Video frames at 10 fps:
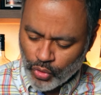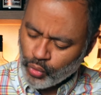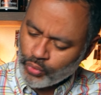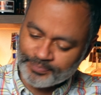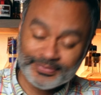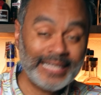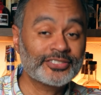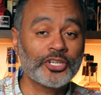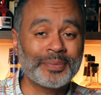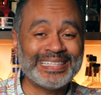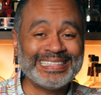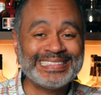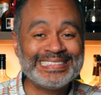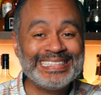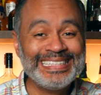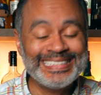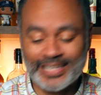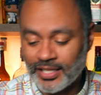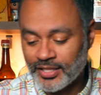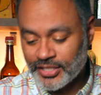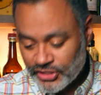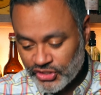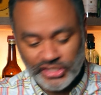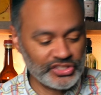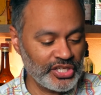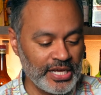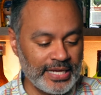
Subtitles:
Ooh, that's gonna be delicious.